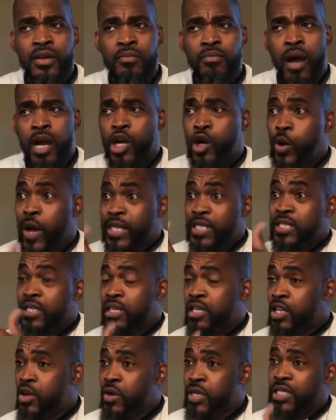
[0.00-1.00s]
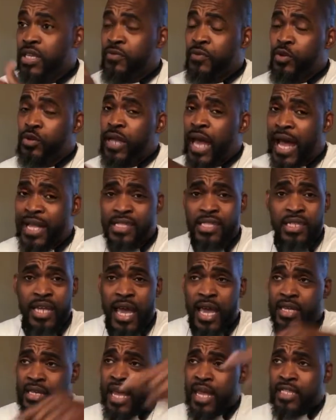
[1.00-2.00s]
My question to you is, if you die
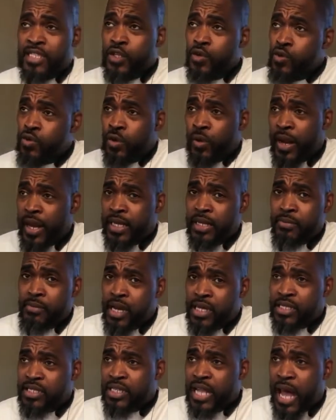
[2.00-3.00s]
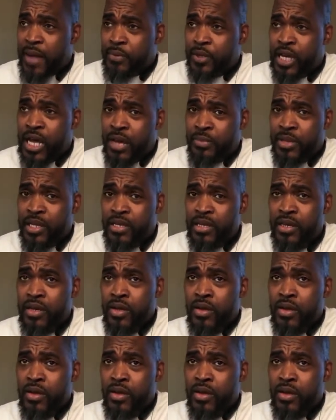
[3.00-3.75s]
today and that $2,000 a month stop coming,